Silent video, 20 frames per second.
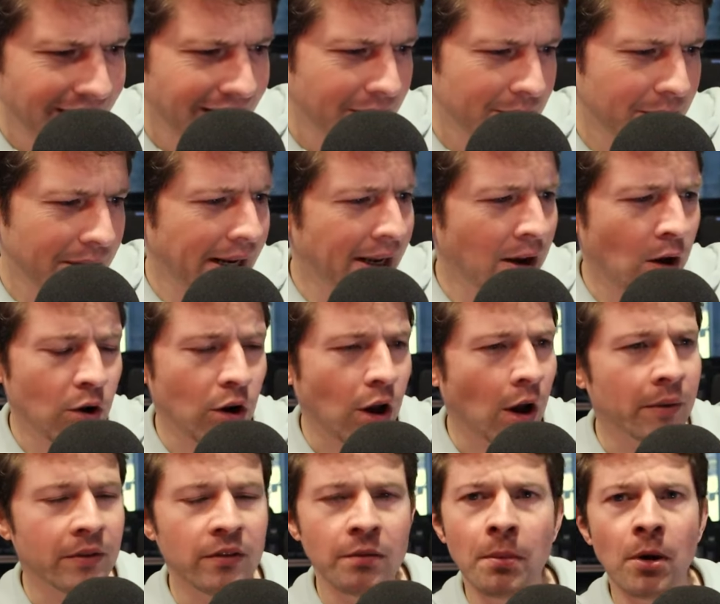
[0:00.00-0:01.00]
But they aren't
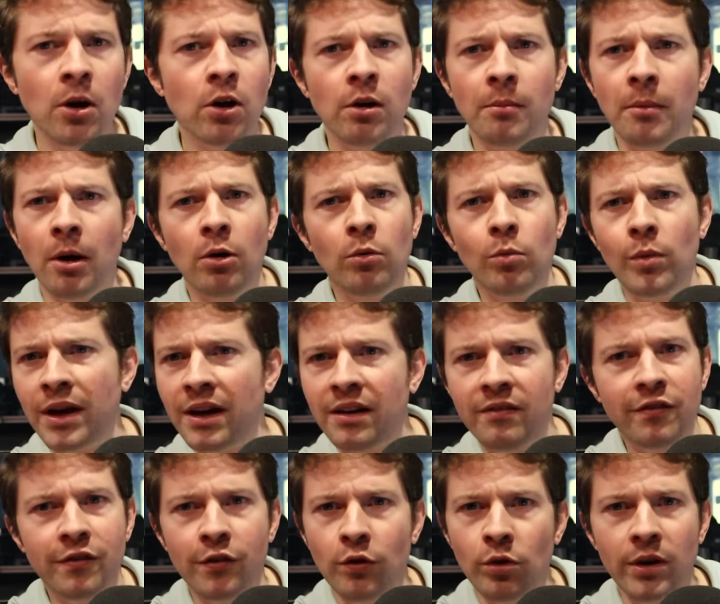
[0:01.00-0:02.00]
going to Bergamo and winning
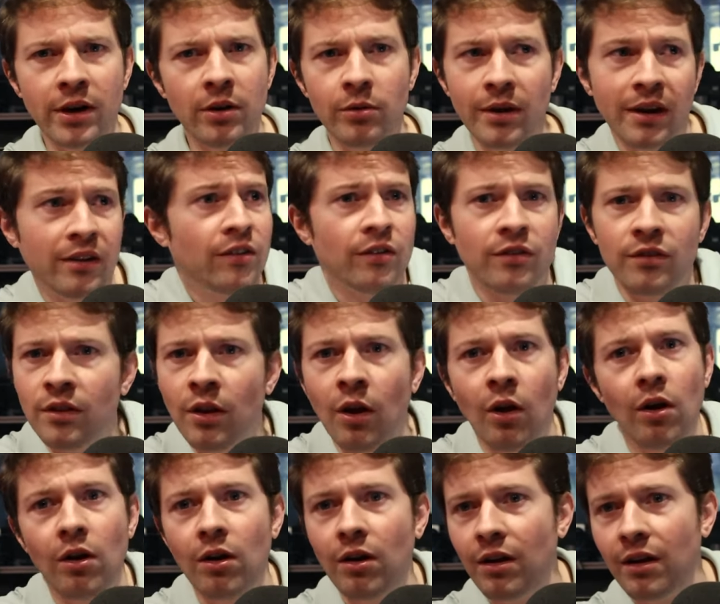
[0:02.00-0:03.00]
4-0. They're just
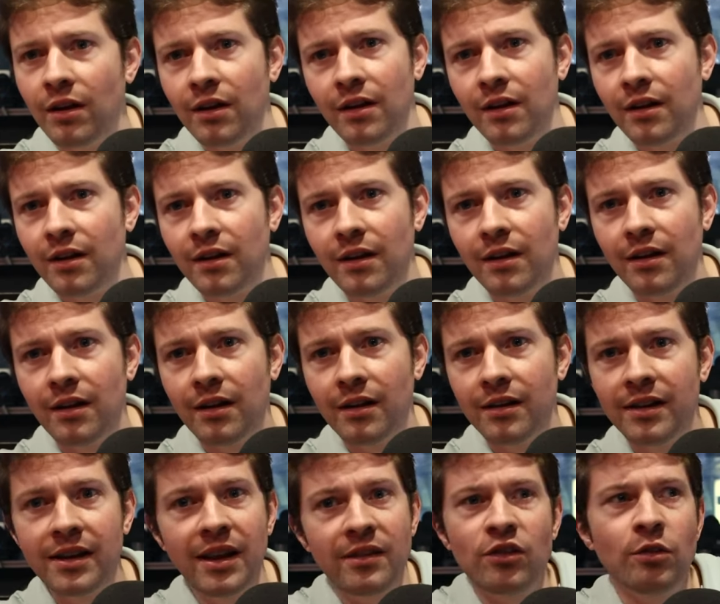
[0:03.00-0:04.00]
not.
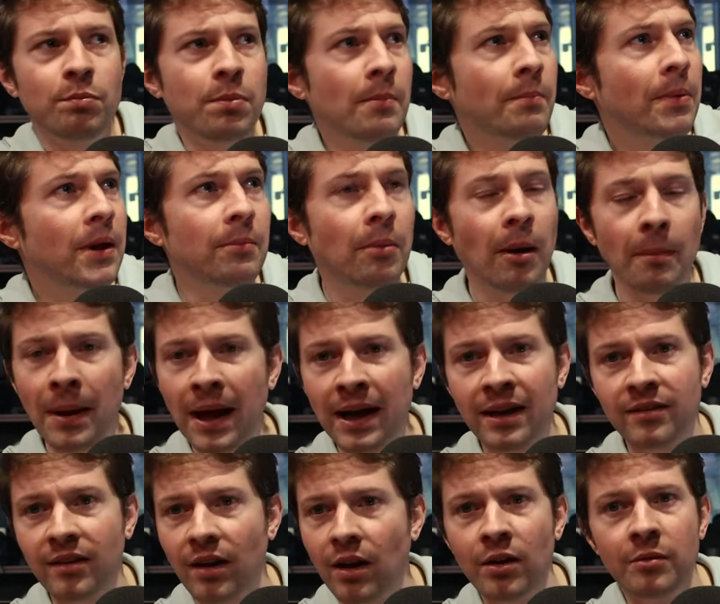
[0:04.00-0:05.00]
They've just been beat by
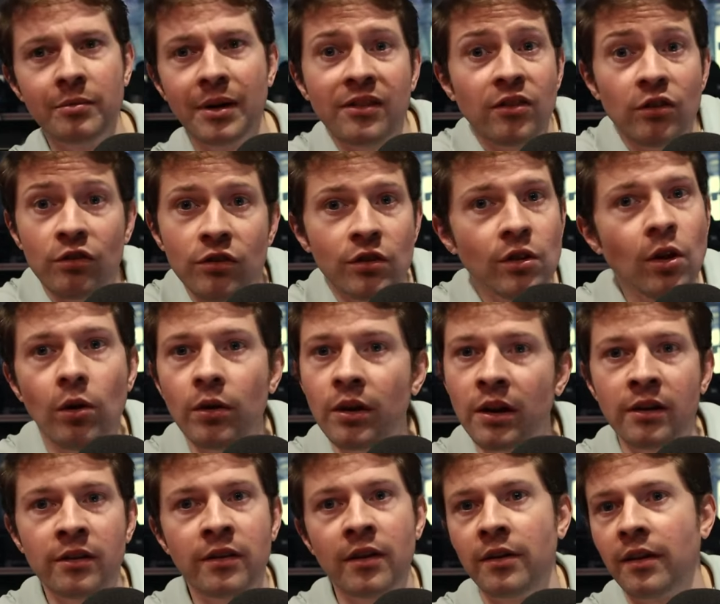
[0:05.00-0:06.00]
Palace at home. They're just not
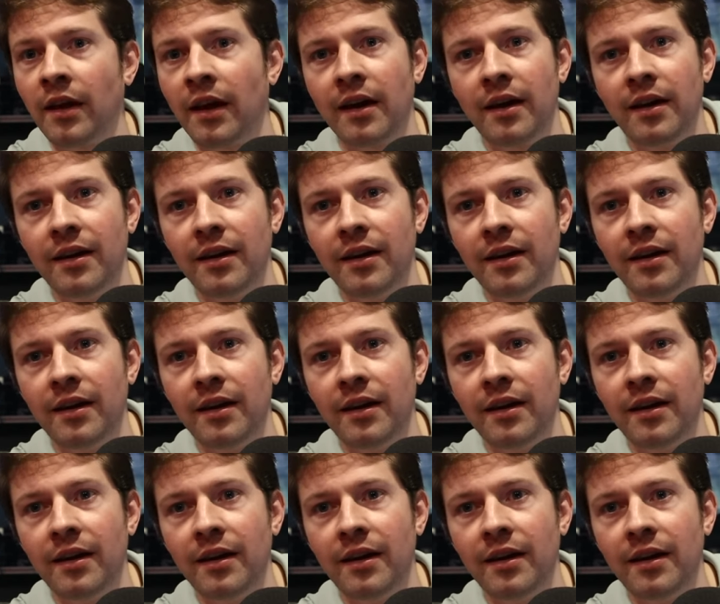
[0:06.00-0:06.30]
going to do that.